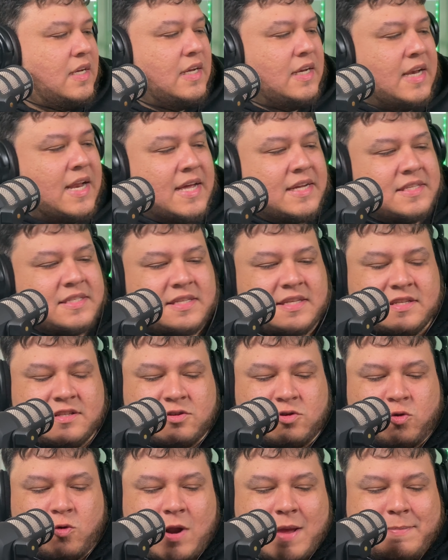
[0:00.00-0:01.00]
Next is
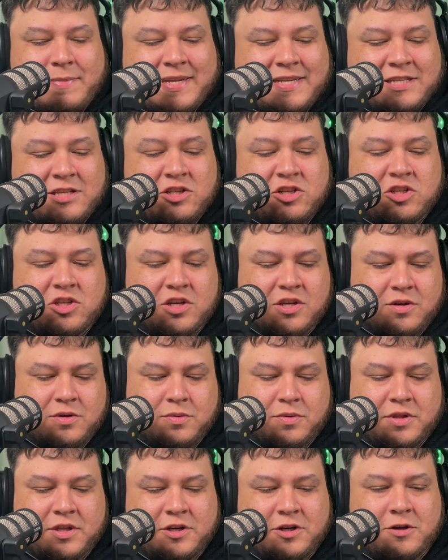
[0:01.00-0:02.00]
Gremlins
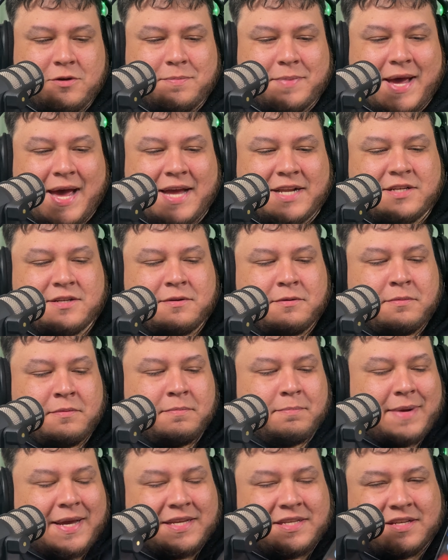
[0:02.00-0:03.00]
2, the new batch
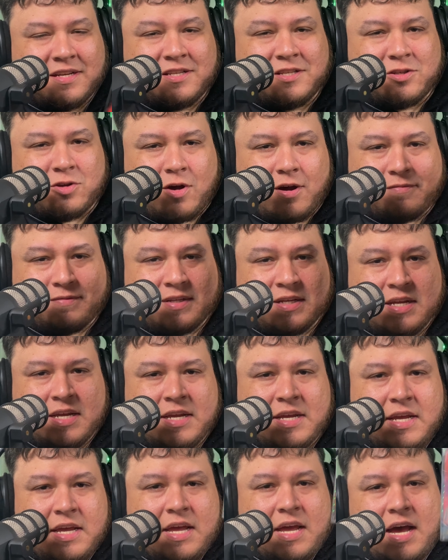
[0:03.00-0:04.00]
by Sunsoft.
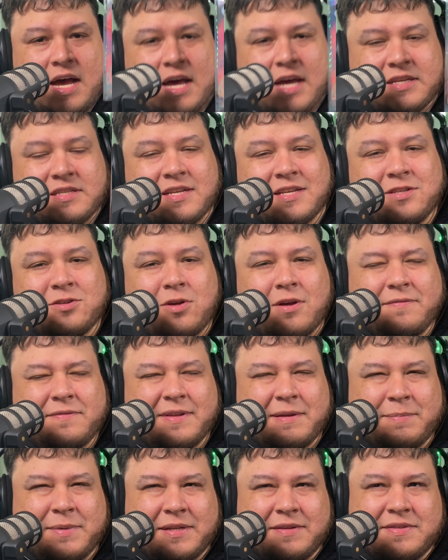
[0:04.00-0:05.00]
Sunsoft,
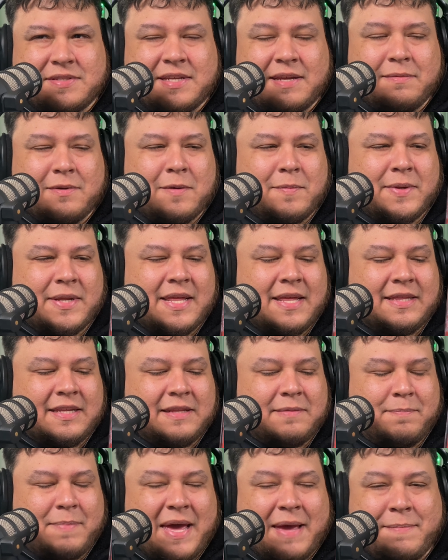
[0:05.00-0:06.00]
I believe, the same company that
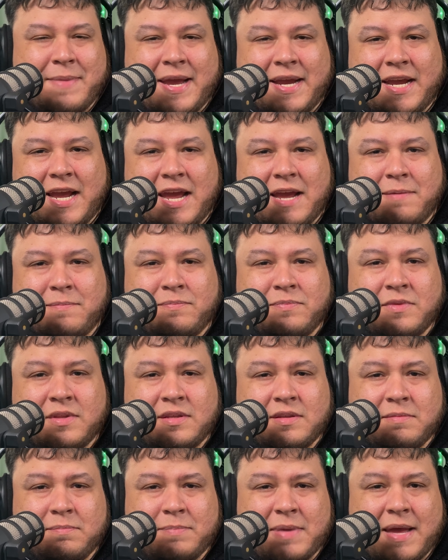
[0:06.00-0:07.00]
did Batman game.
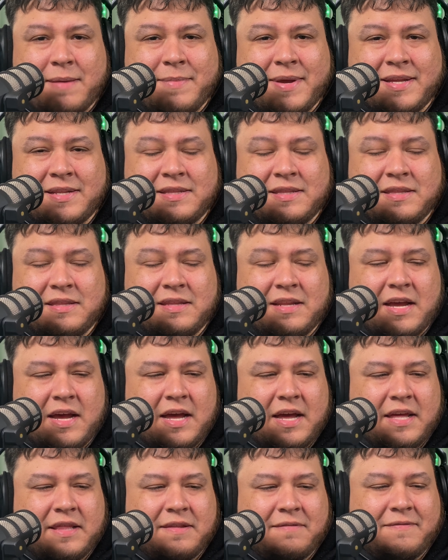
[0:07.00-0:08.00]
Batman,
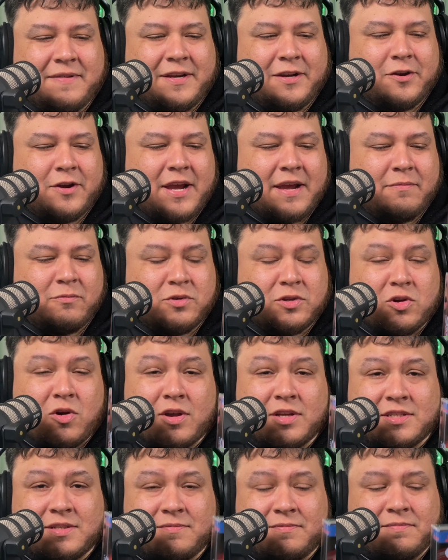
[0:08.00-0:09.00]
the video game, was
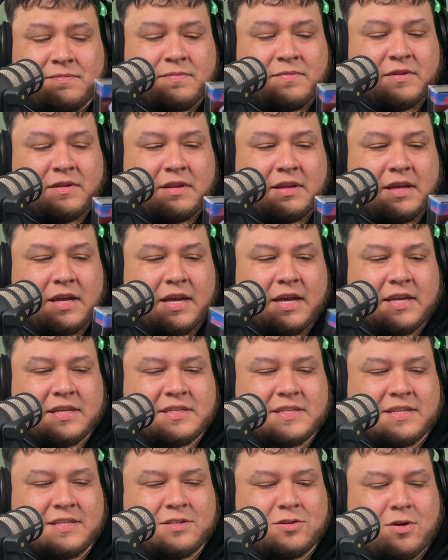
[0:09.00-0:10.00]
awesome.
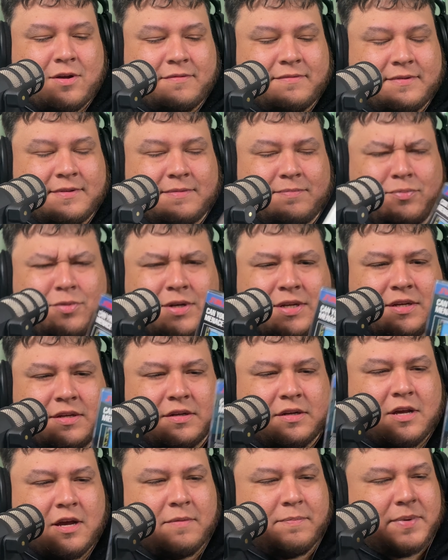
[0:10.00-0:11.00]
Sunsoft is a pretty
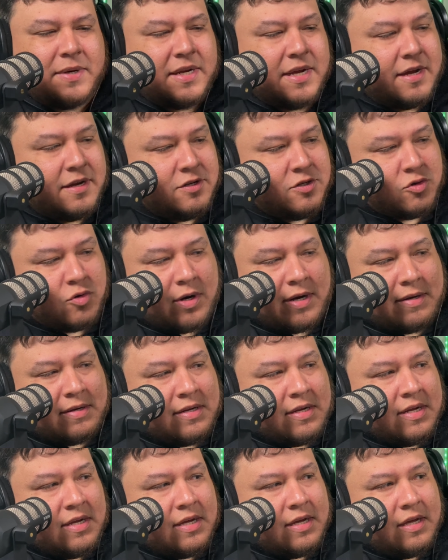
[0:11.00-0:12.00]
good company. I enjoy
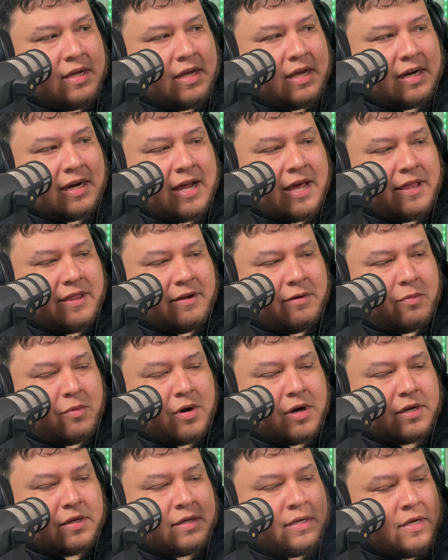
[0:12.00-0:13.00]
a lot of their
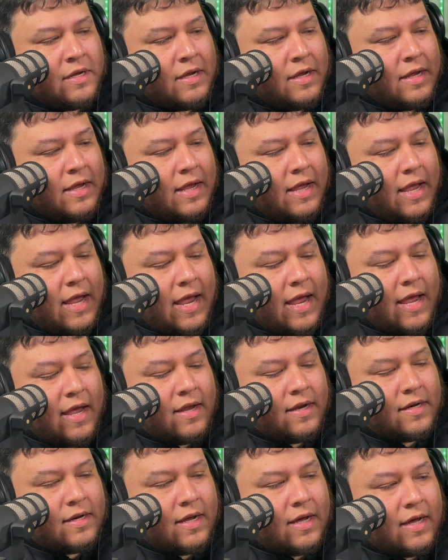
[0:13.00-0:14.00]
work.
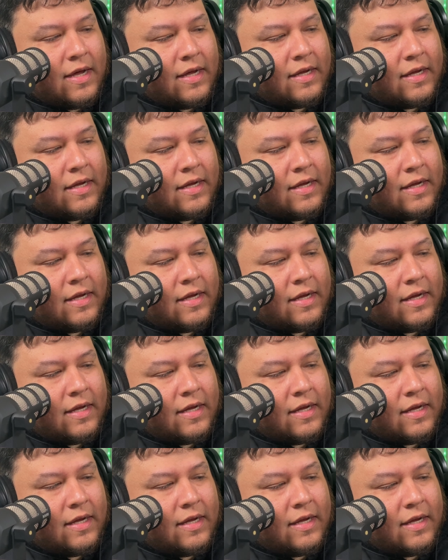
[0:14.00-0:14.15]
And